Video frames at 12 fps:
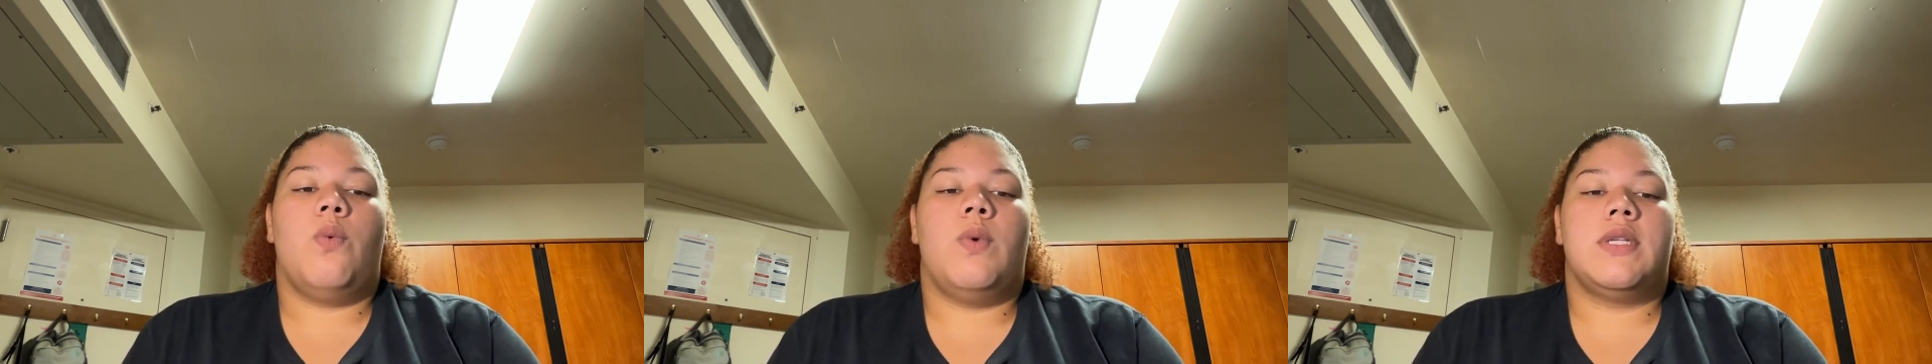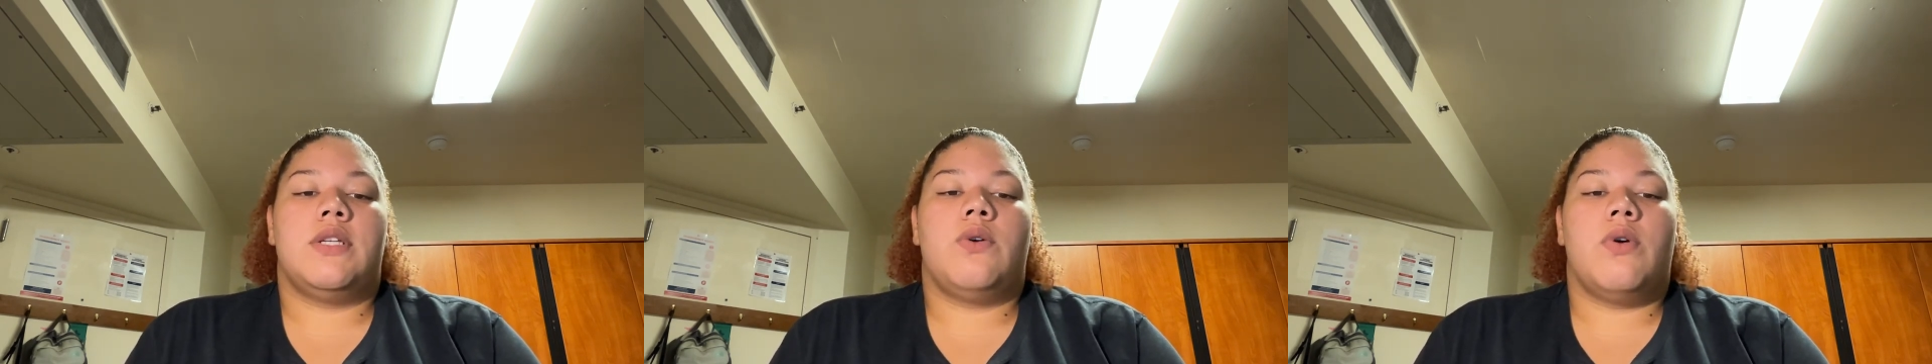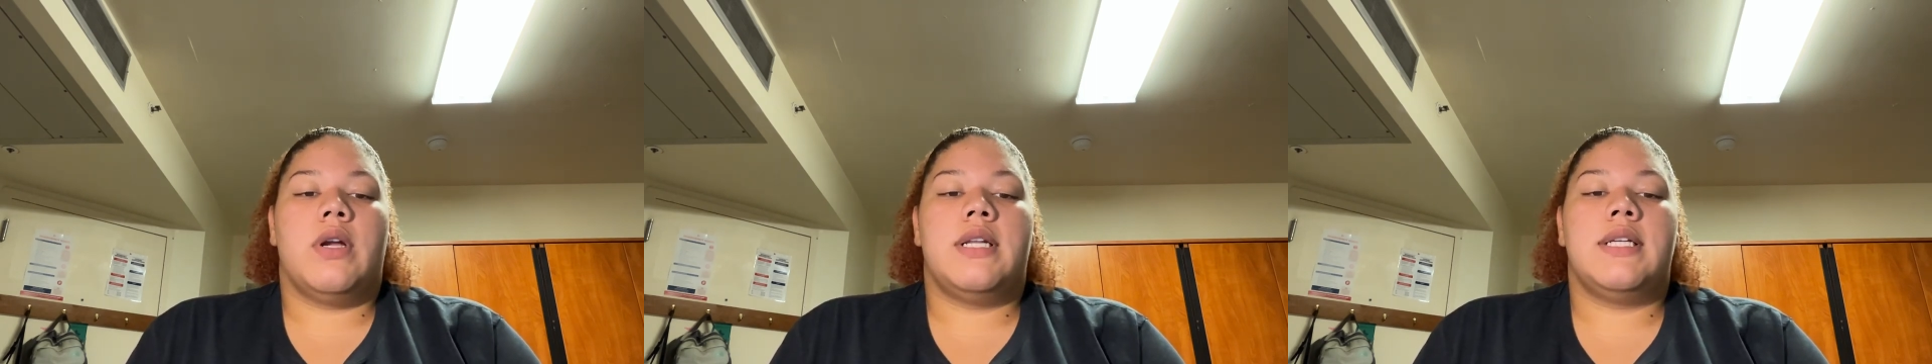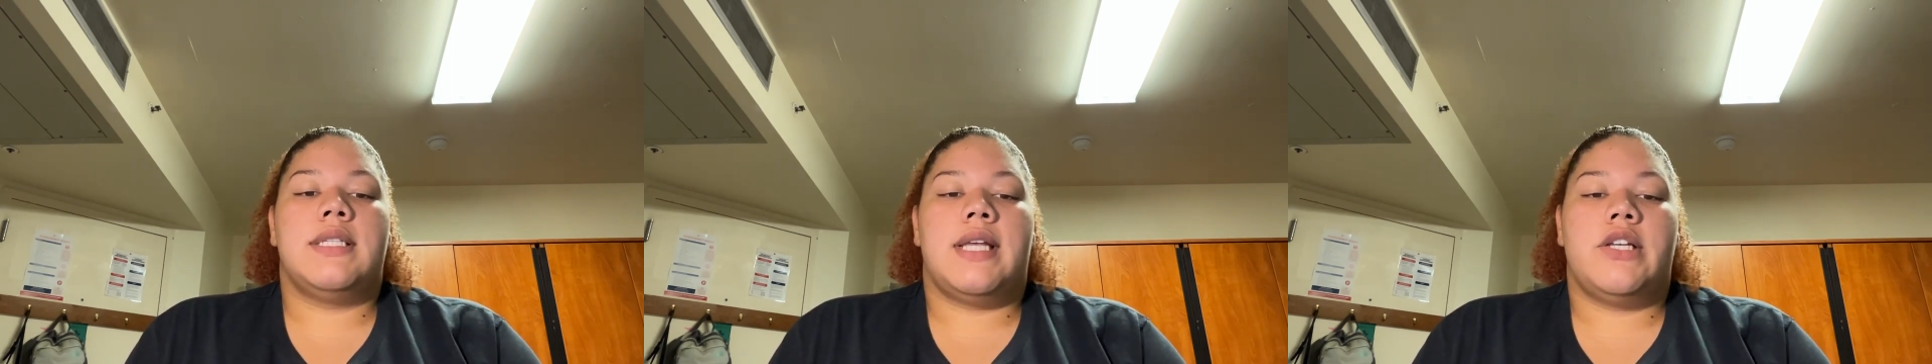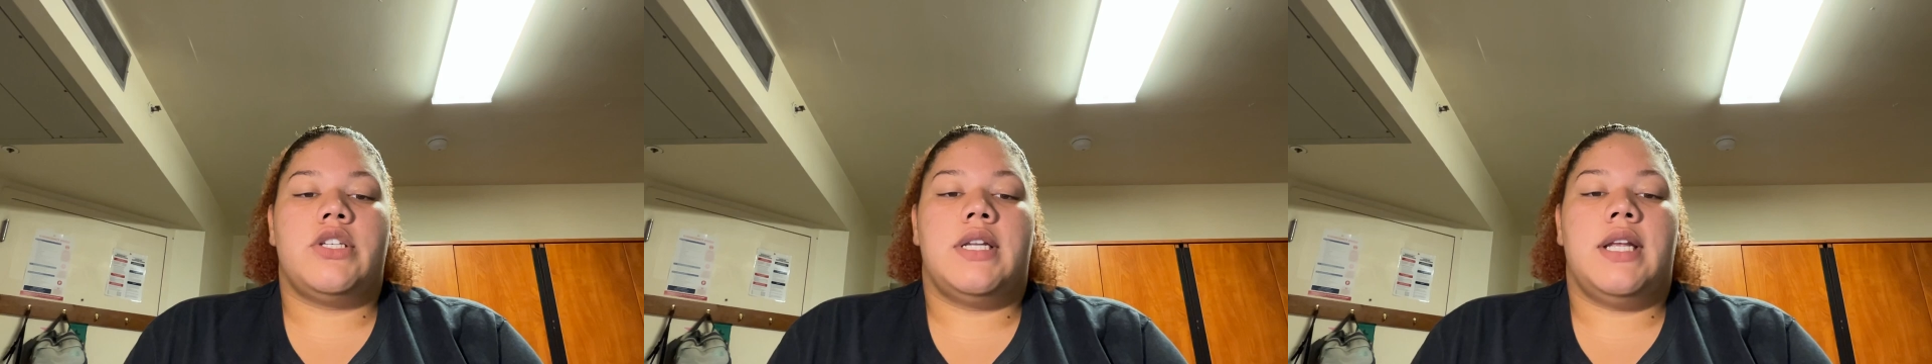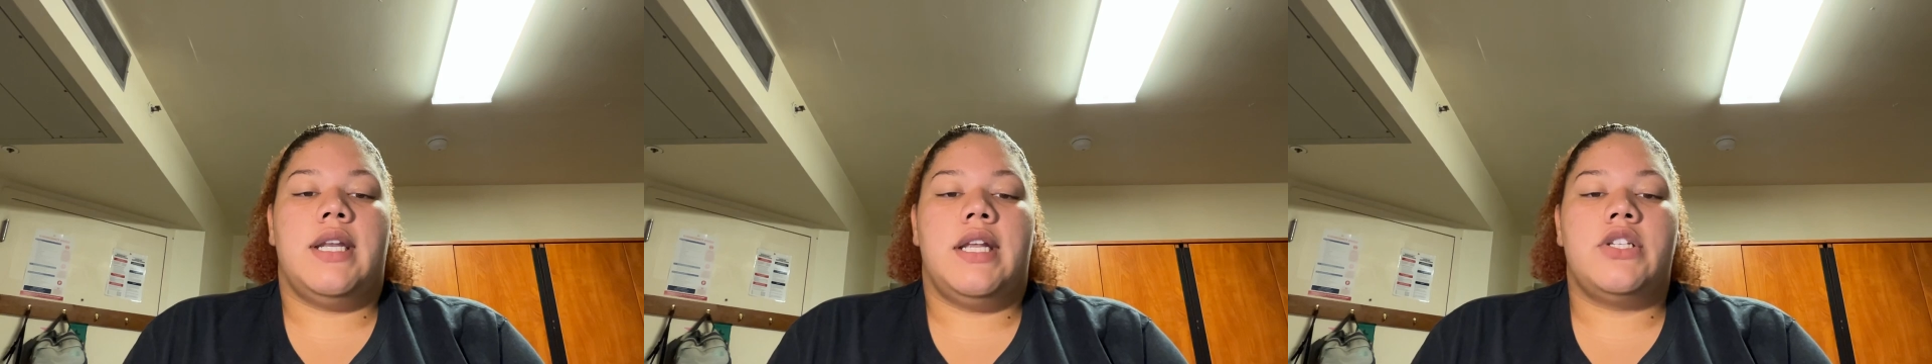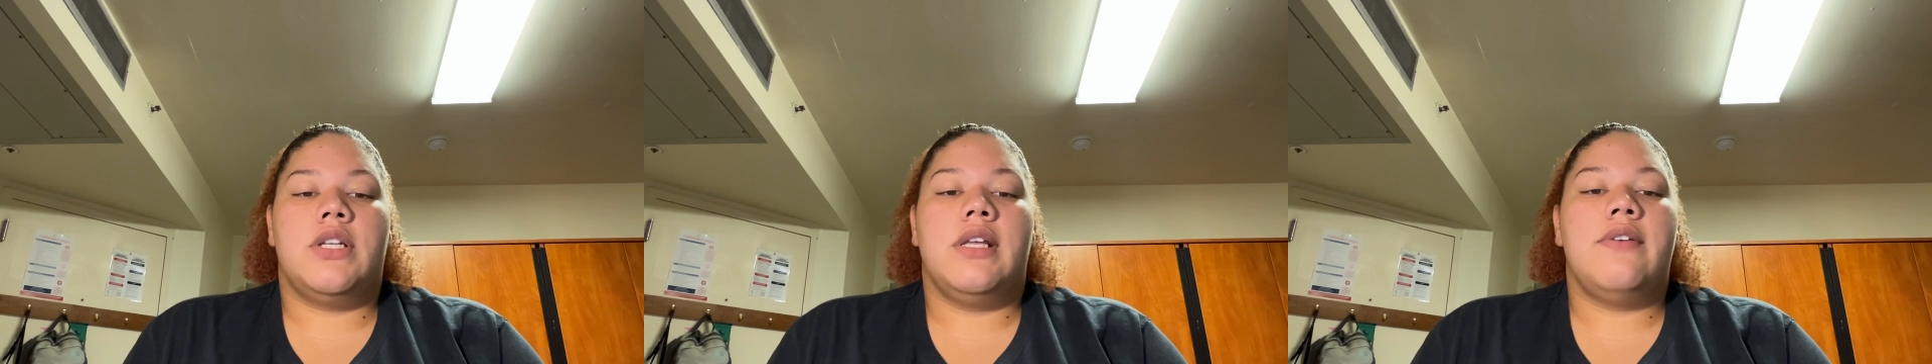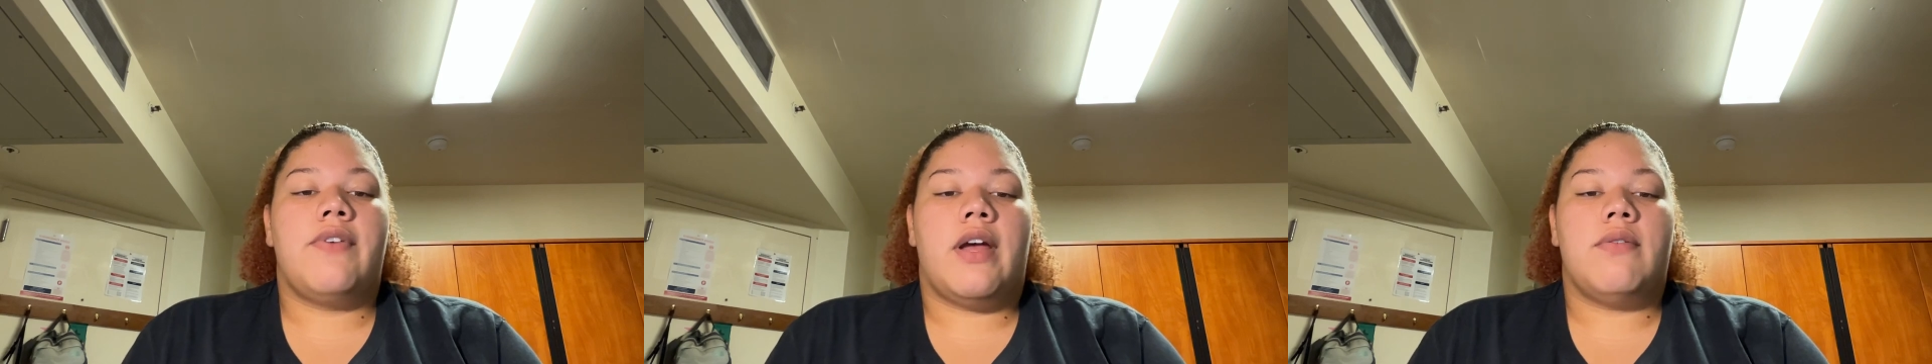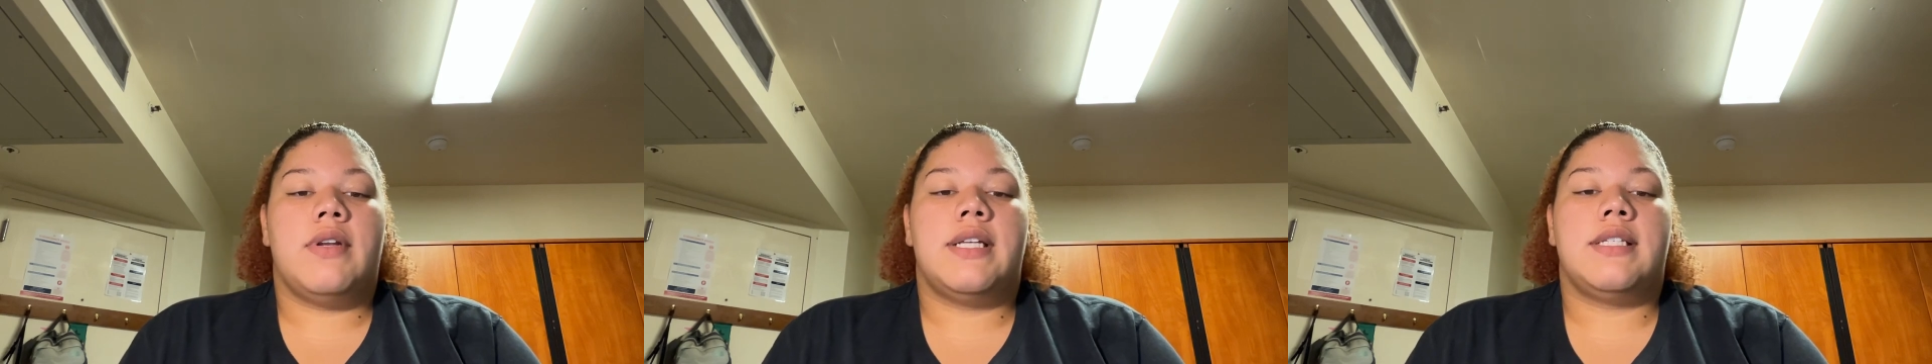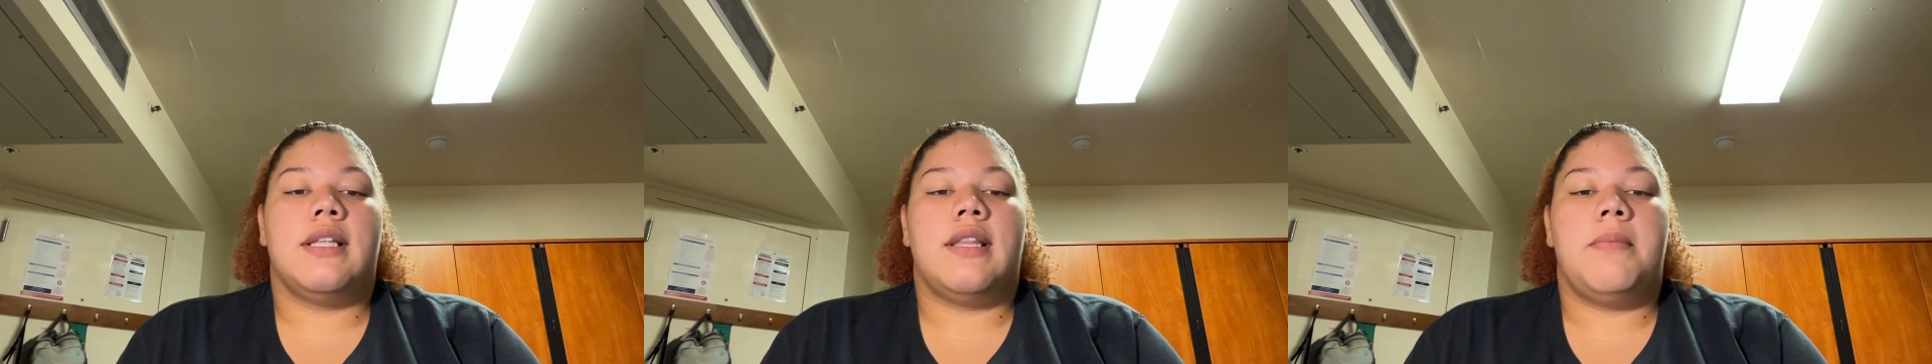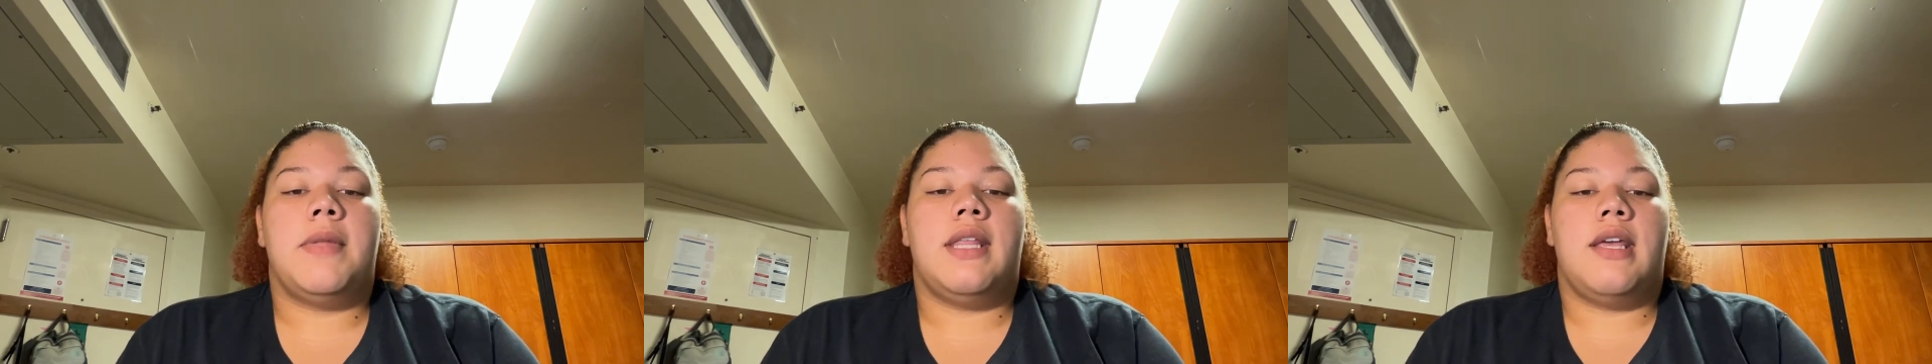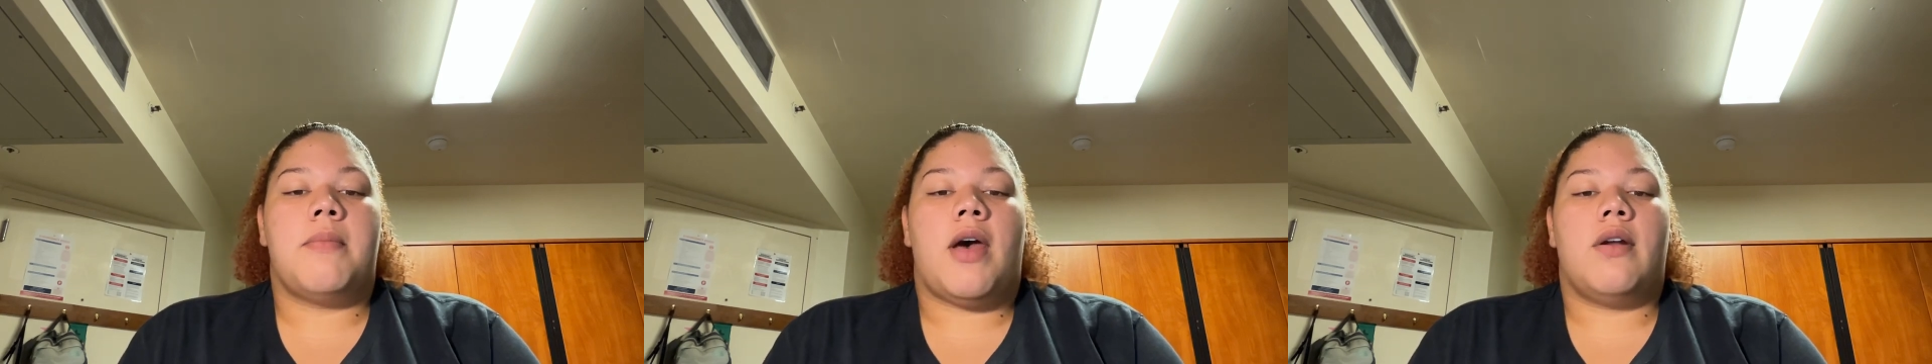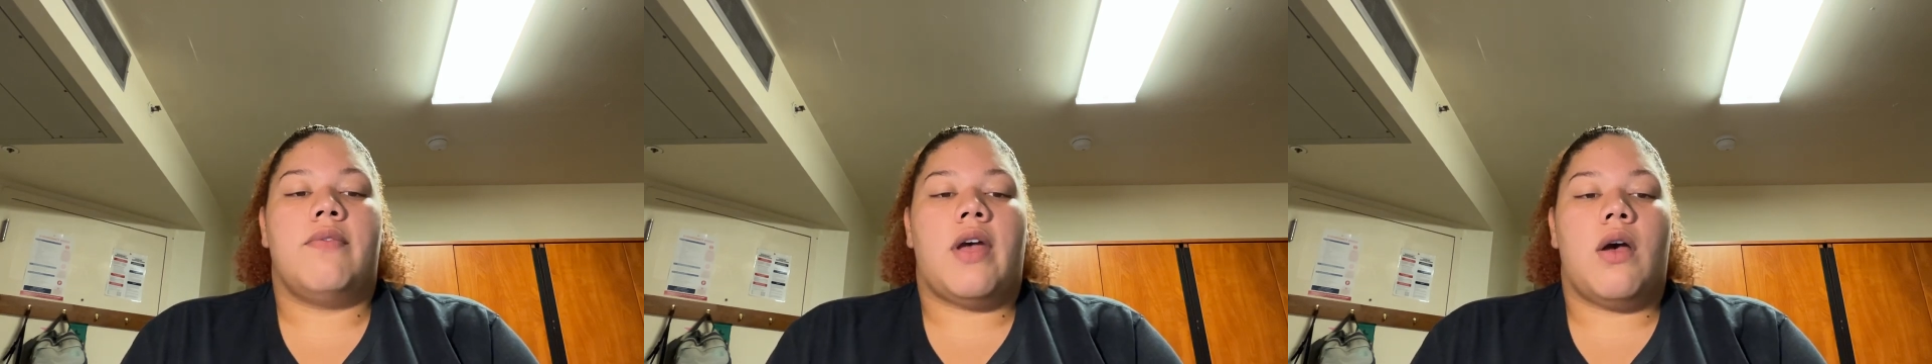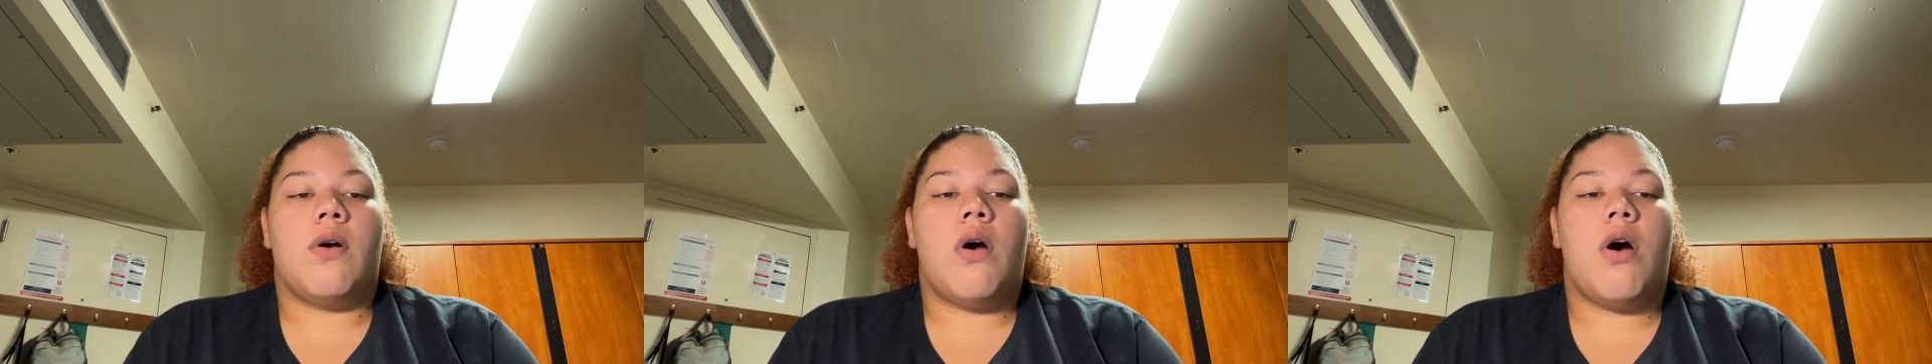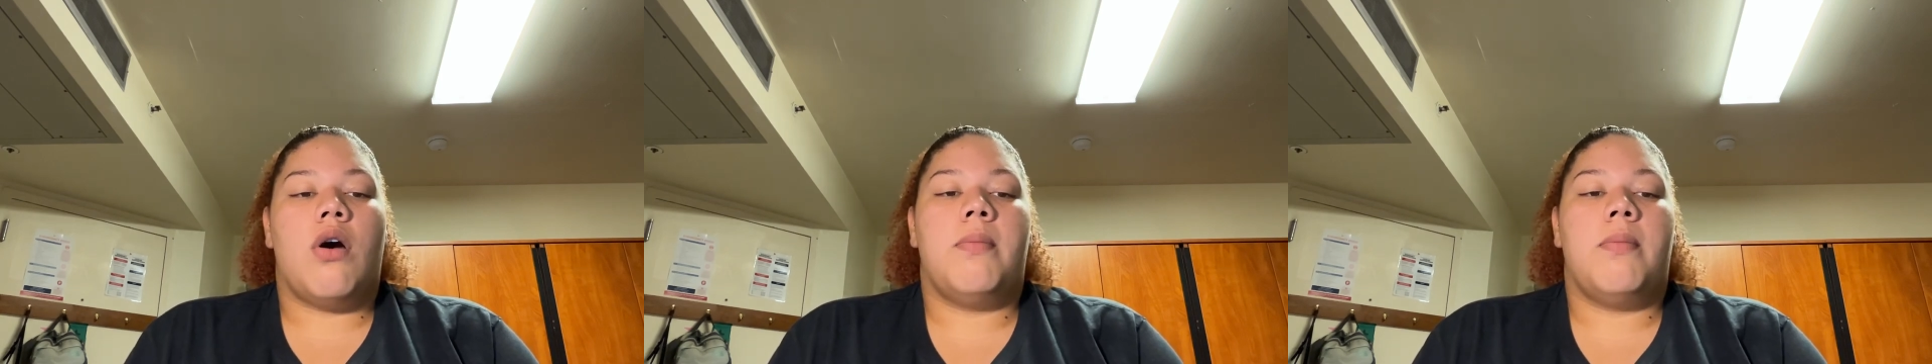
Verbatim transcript: was an organization initially founded to limit the amount of alcohol,